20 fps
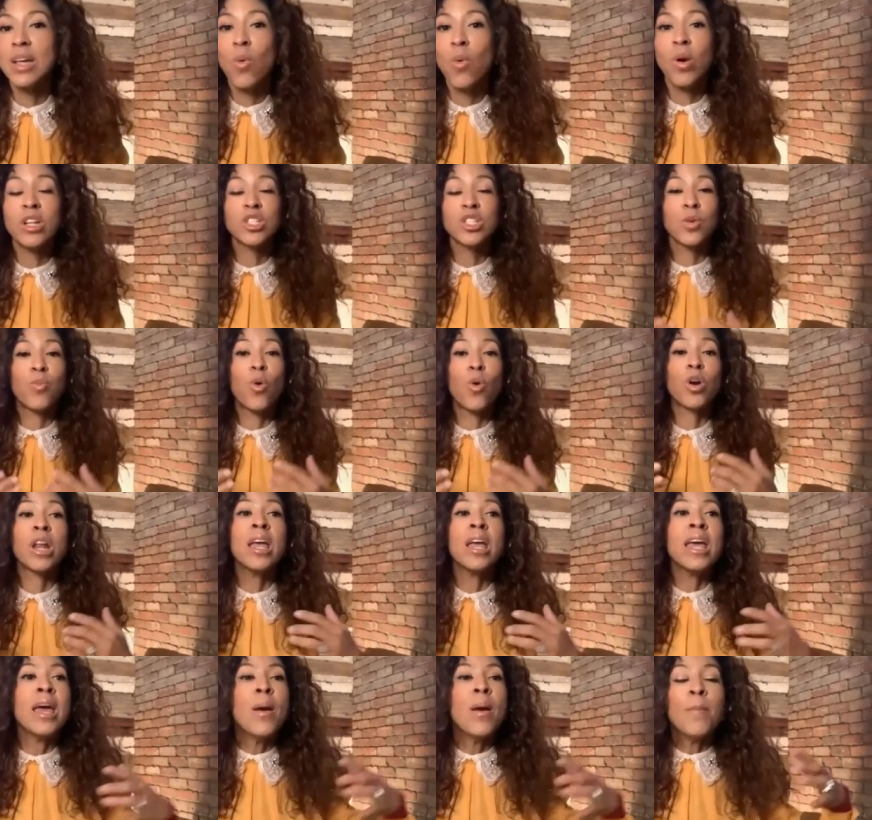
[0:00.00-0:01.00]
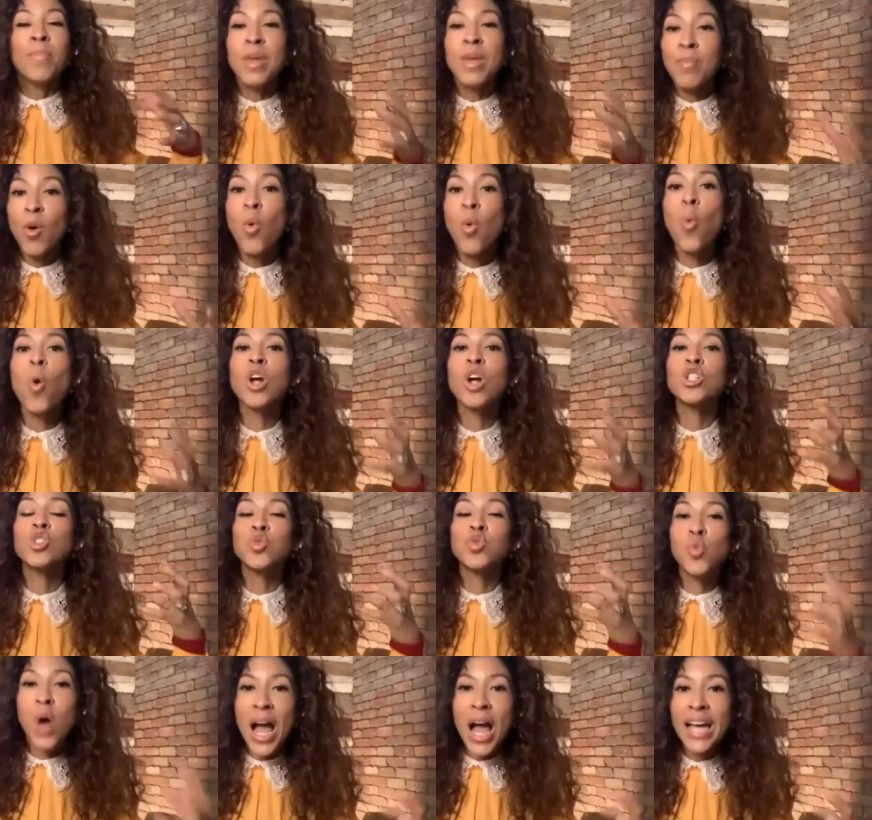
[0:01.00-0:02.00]
I want to support people who are
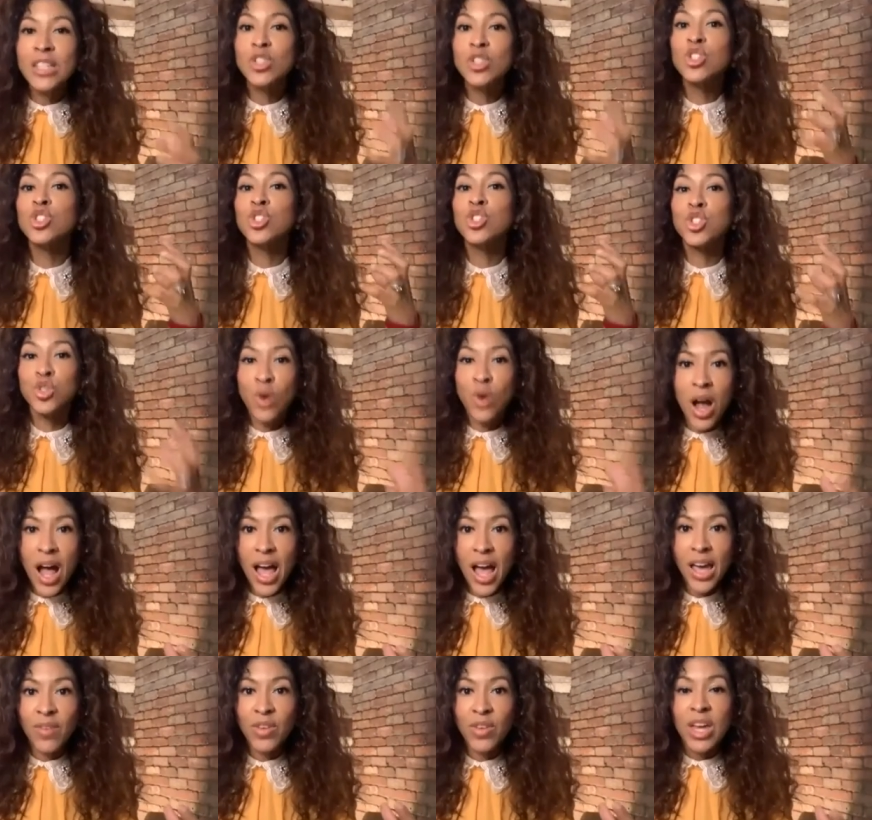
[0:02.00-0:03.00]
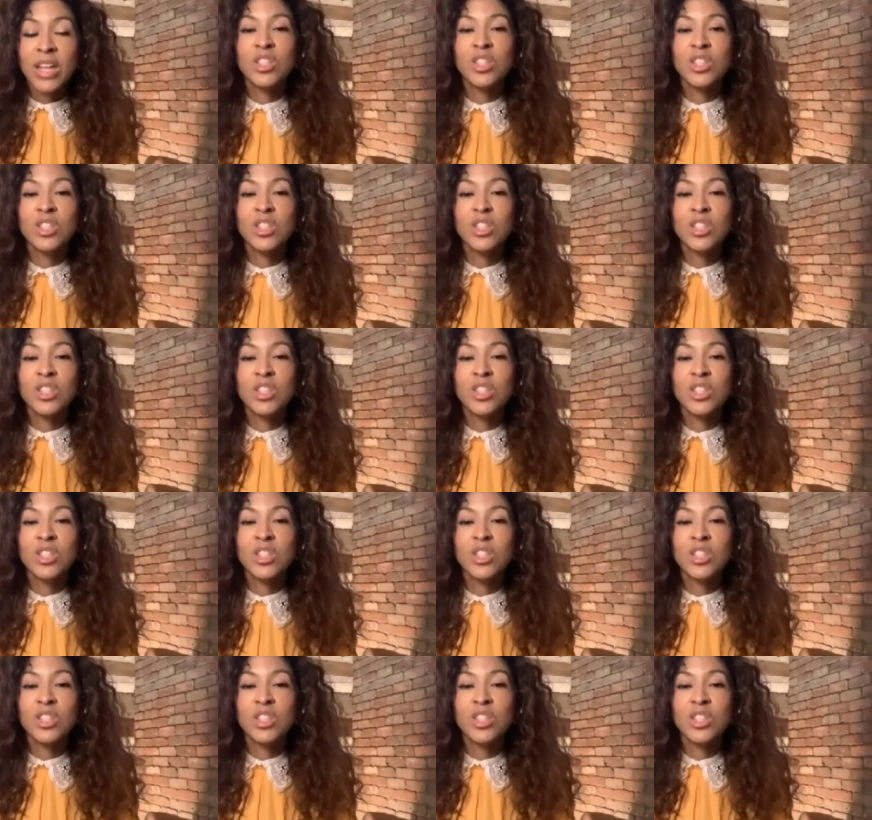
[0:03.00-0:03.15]
trying to strive